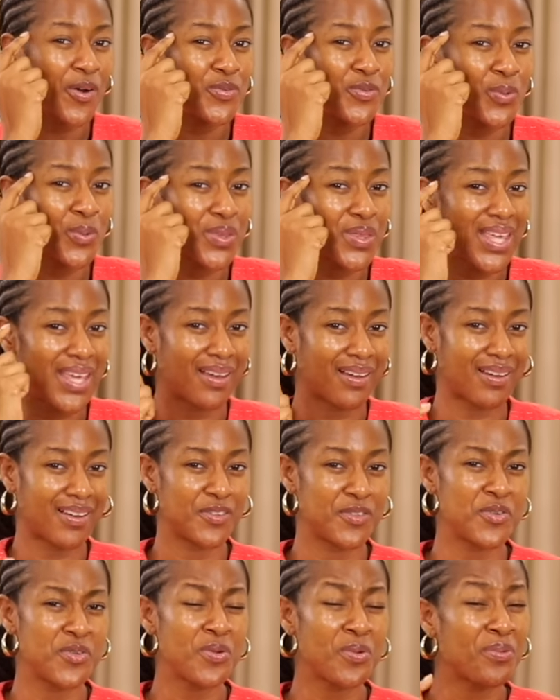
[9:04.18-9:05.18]
you think.
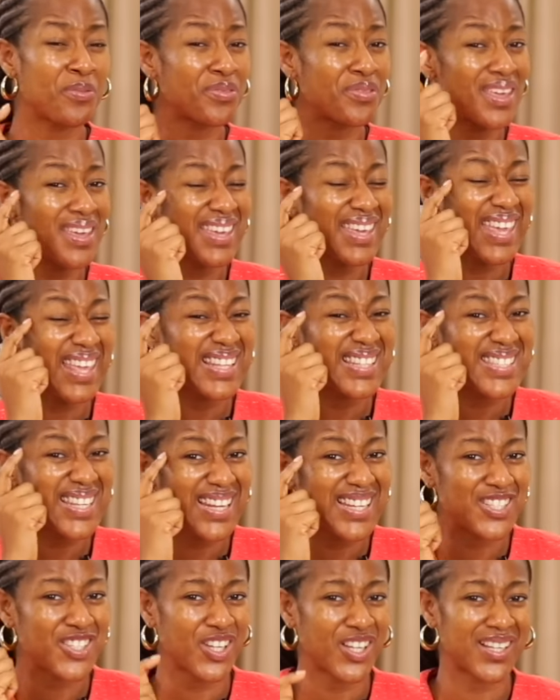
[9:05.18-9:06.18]
Do you think
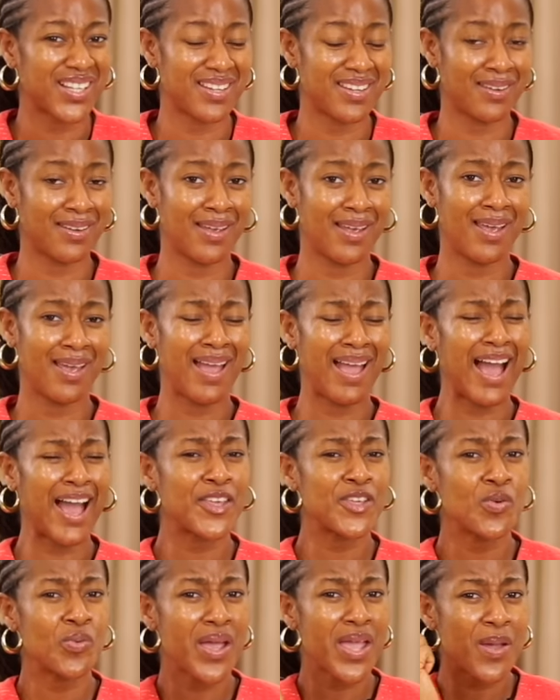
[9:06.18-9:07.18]
intelligently? Are
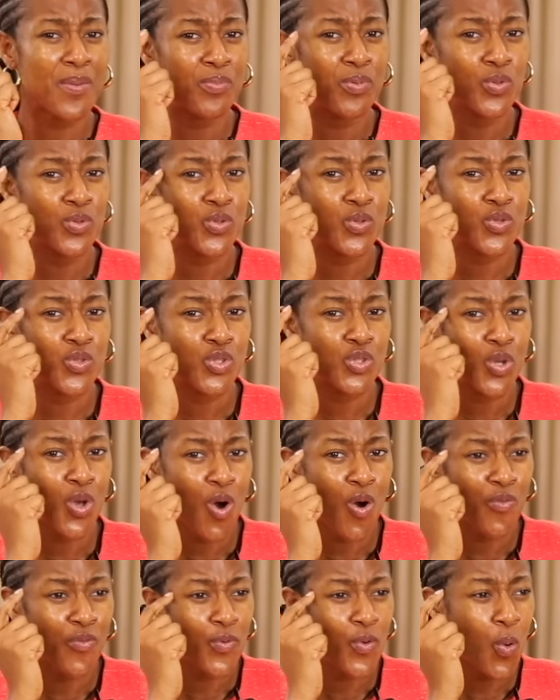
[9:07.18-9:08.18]
you able to
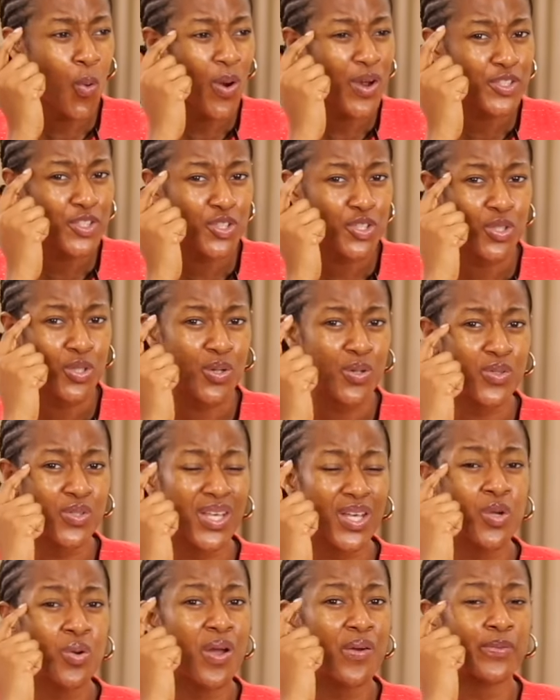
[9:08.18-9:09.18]
solve questions? Are
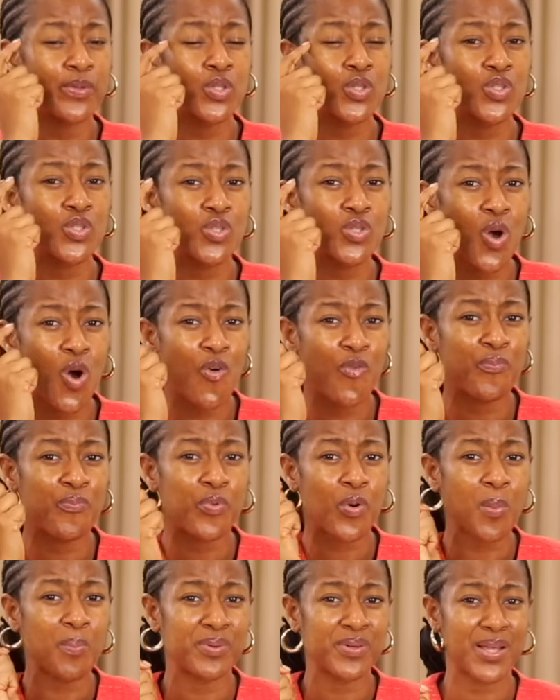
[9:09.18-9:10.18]
you able to solve
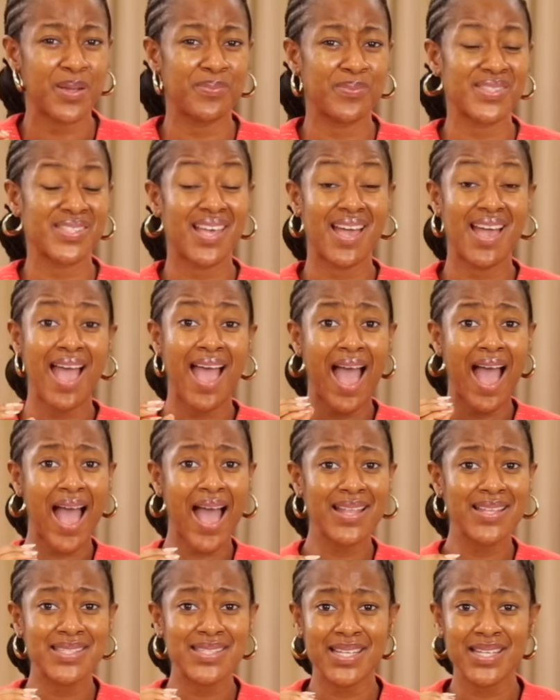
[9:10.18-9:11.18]
problems?
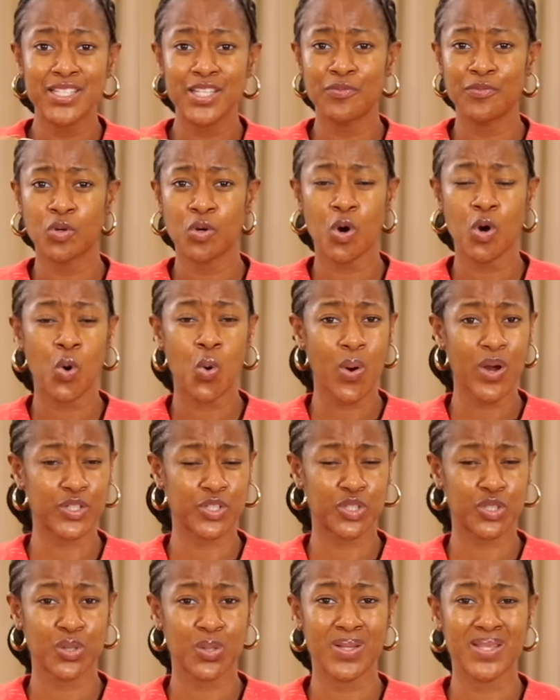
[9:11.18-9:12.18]
Answer difficult
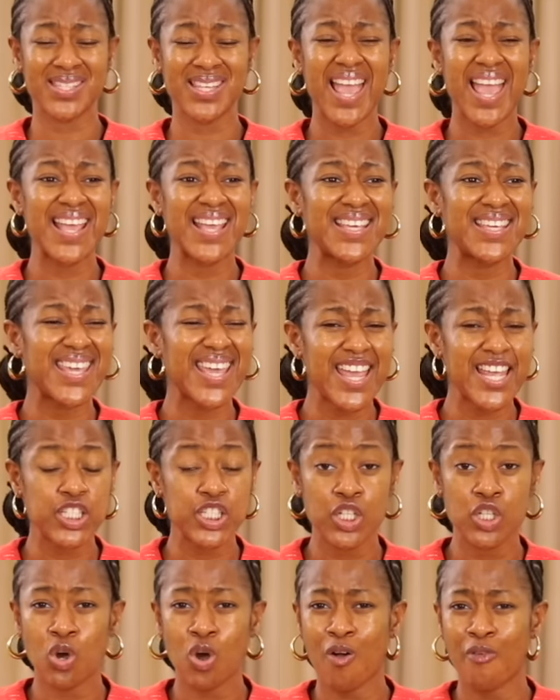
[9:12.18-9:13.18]
questions? Engage
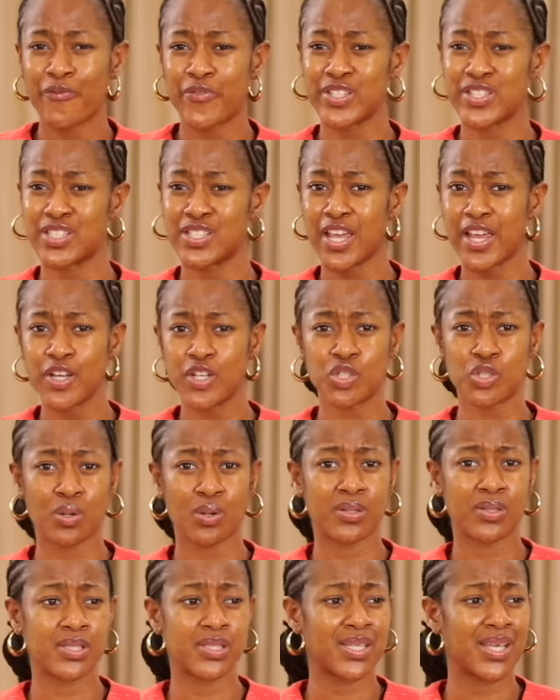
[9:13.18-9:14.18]
in
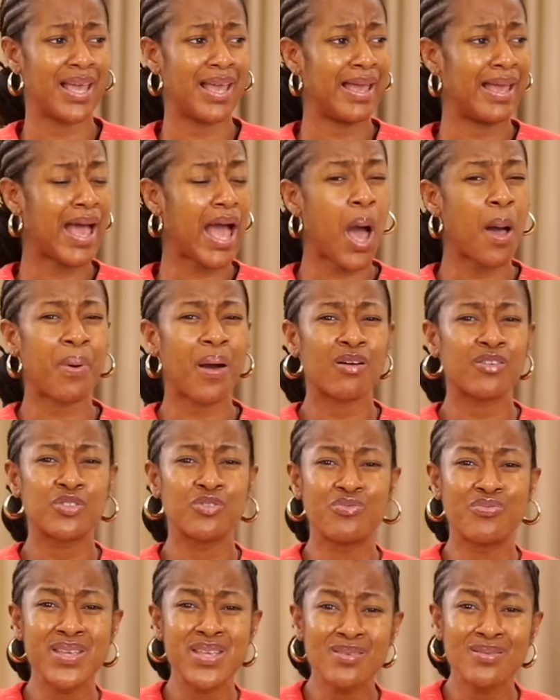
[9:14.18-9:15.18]
conversations about
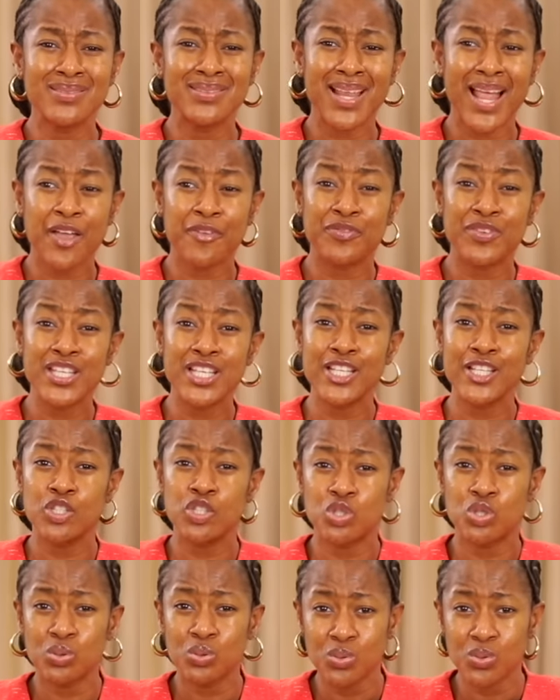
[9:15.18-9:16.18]
real life
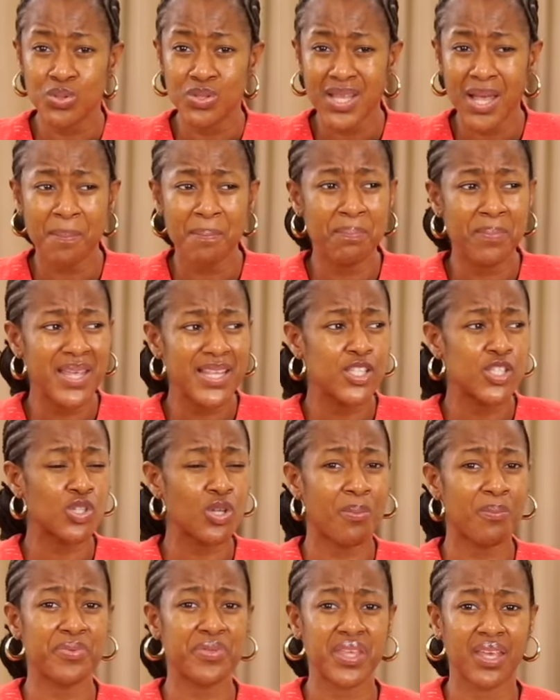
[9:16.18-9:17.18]
issues that mean
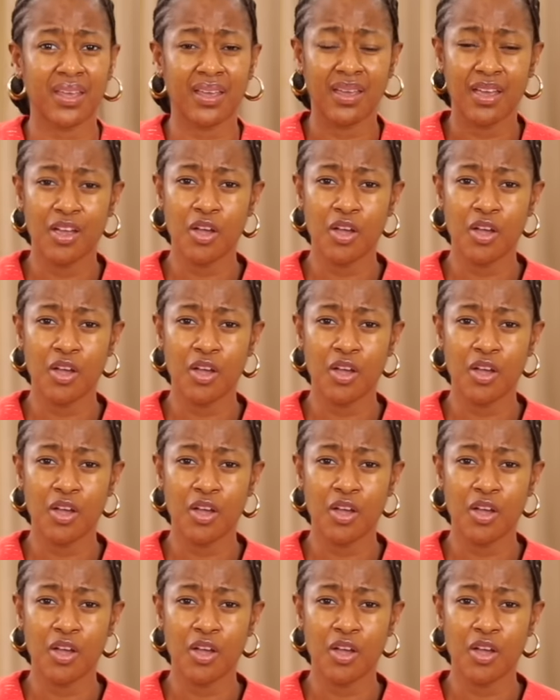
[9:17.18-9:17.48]
something?